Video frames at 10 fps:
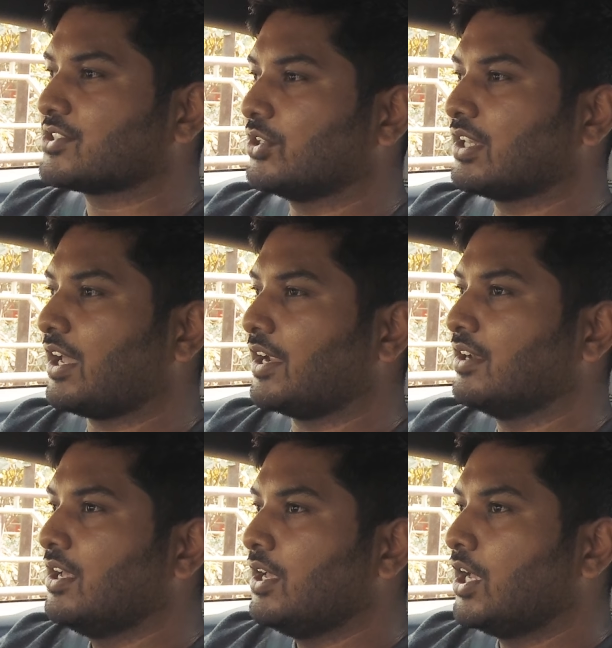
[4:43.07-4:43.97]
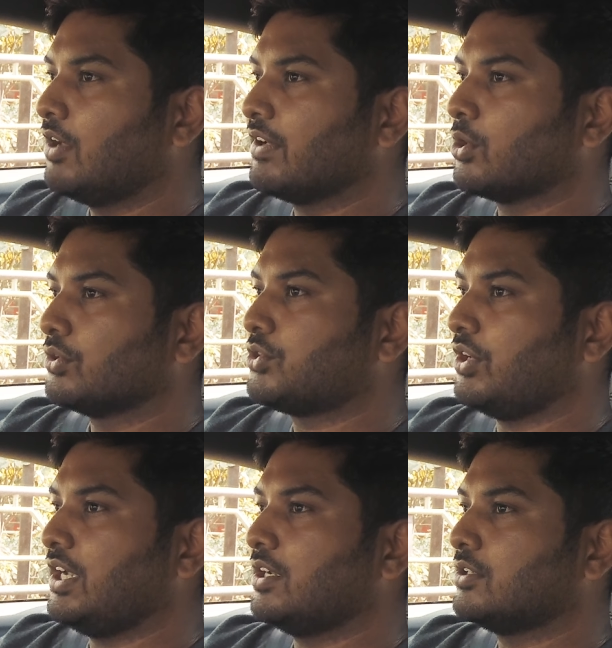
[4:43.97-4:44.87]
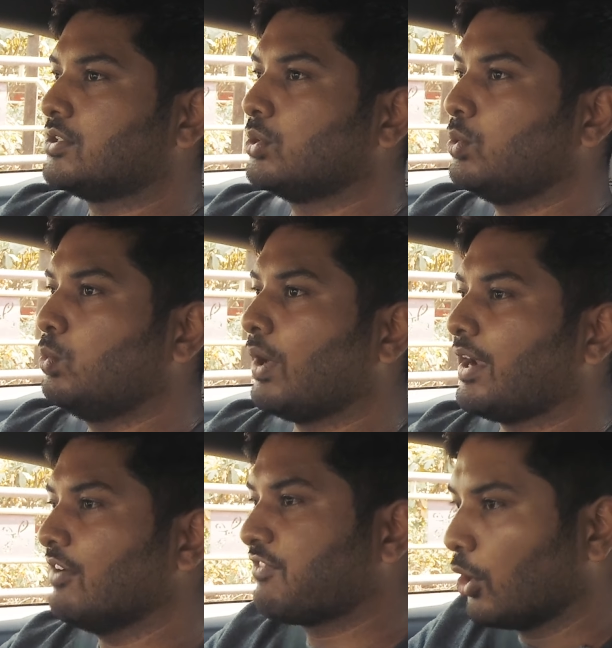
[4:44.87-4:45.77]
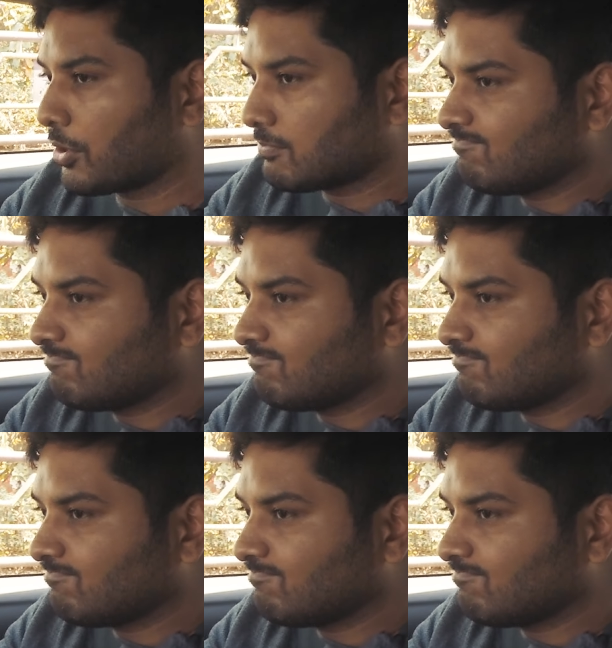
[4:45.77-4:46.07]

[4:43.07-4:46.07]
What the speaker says: on the line. Here we go. 3, 2, 1 and floor.